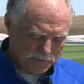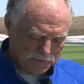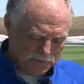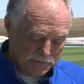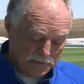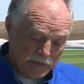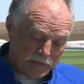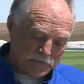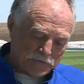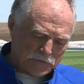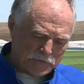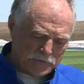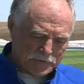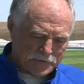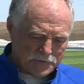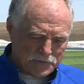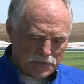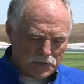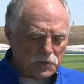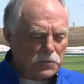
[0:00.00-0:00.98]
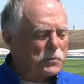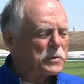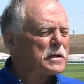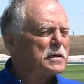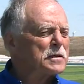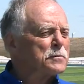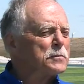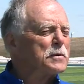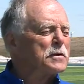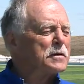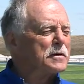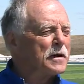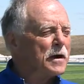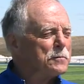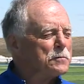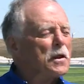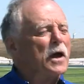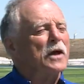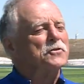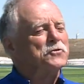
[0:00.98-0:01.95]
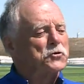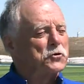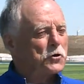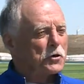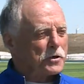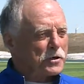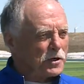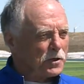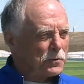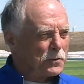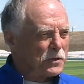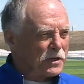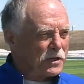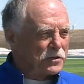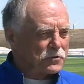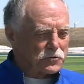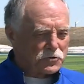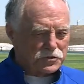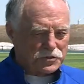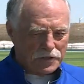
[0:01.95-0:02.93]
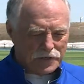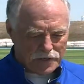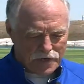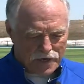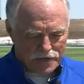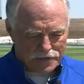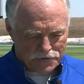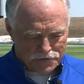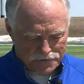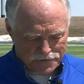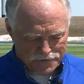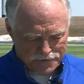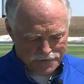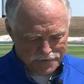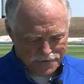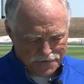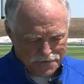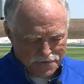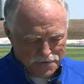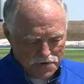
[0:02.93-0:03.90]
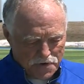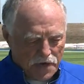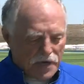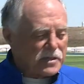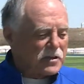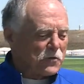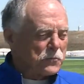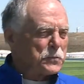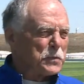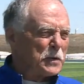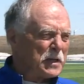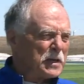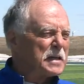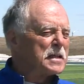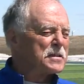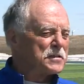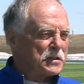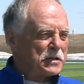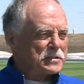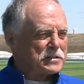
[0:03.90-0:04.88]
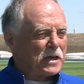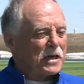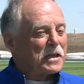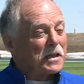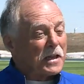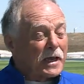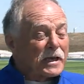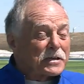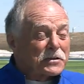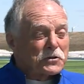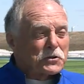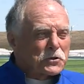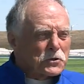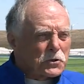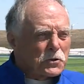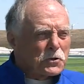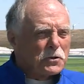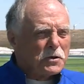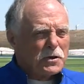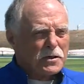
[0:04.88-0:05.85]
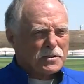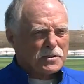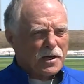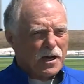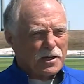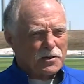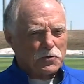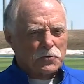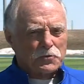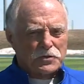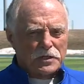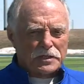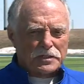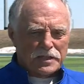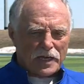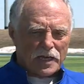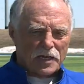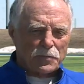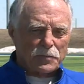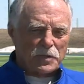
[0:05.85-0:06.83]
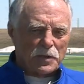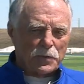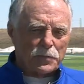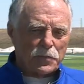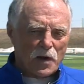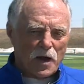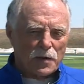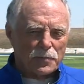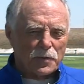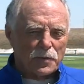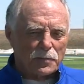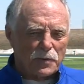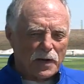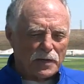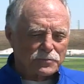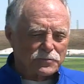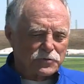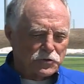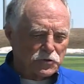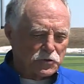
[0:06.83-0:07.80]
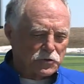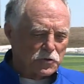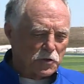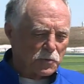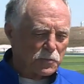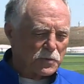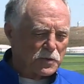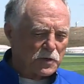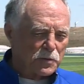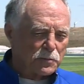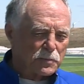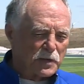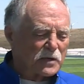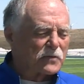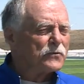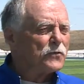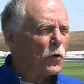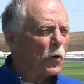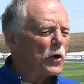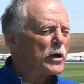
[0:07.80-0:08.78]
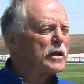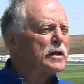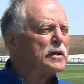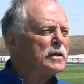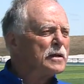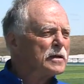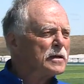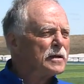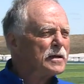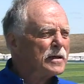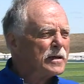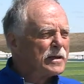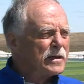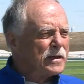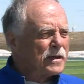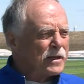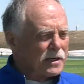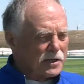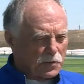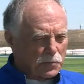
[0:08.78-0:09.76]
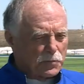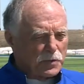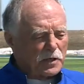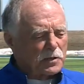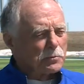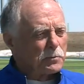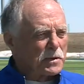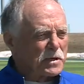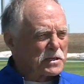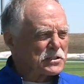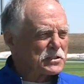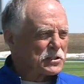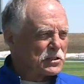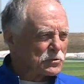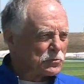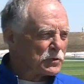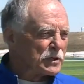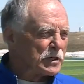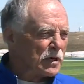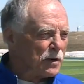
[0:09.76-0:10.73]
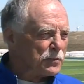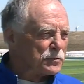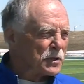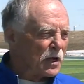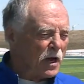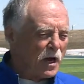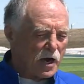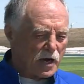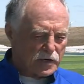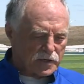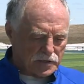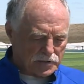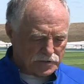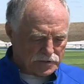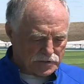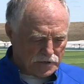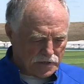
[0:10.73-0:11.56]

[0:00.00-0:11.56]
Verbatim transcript: Well, I, you know, it'll be. I'm not sure. It'll be interesting. I I have plenty of things I like to do. I don't think that'll be a problem. I'm sure there'll be a big void and a big miss as we come to August.